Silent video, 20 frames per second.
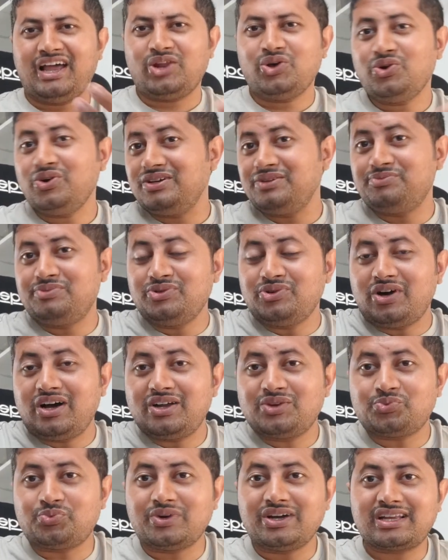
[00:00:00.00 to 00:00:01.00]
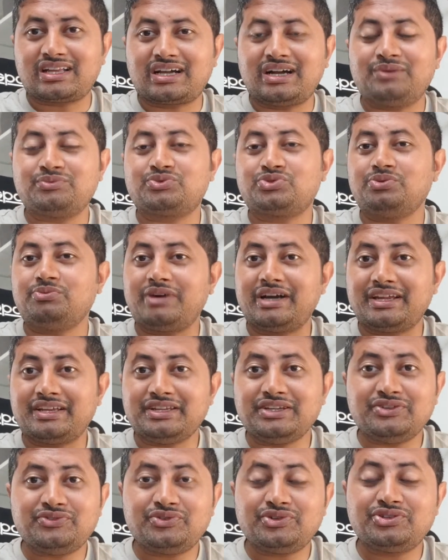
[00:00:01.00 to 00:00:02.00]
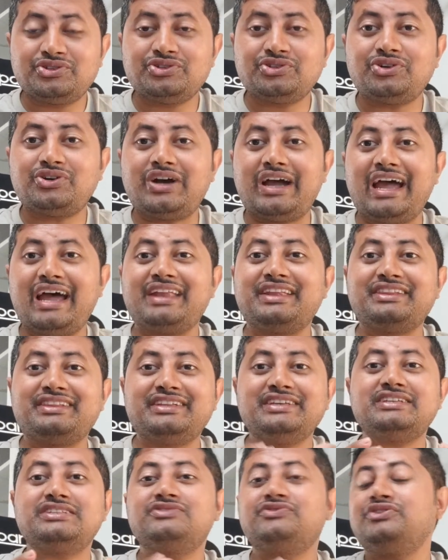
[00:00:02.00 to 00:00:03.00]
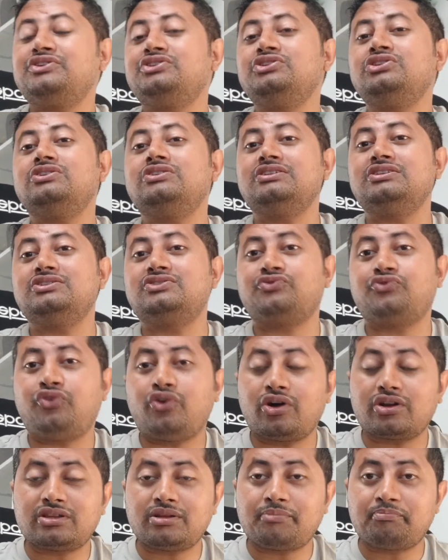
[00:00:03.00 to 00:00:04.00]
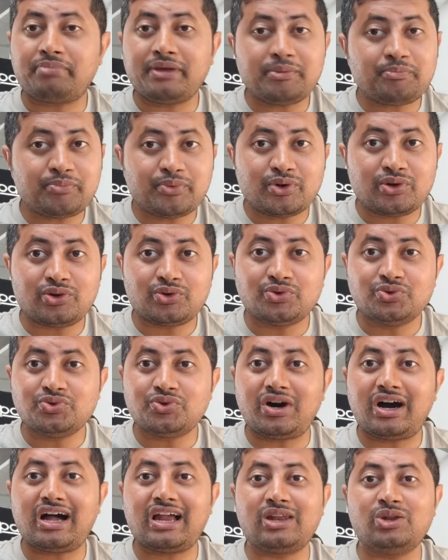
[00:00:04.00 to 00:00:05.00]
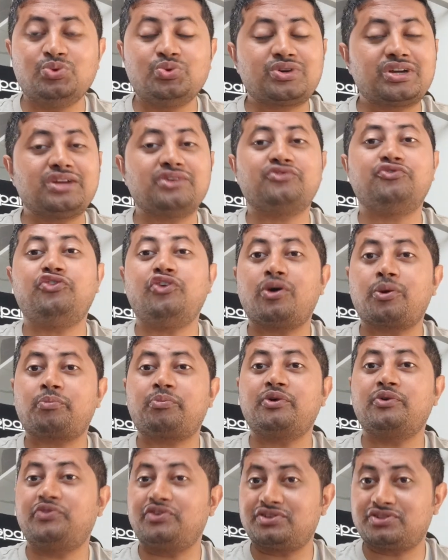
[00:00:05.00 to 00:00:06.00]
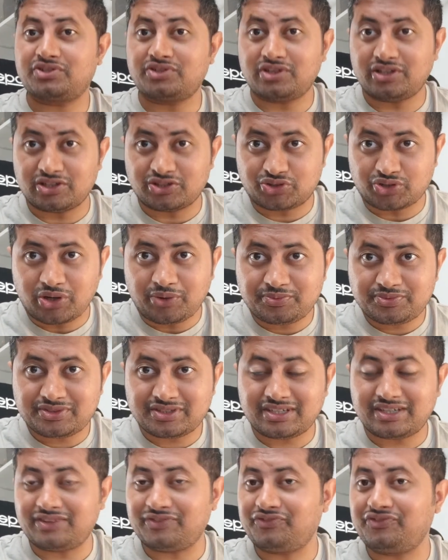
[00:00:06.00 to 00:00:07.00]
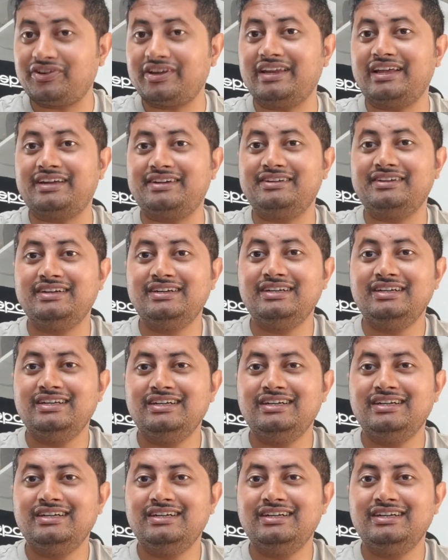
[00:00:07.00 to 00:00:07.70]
hello everyone welcome to my new video and this video is for the people who are looking for professional jobs in finland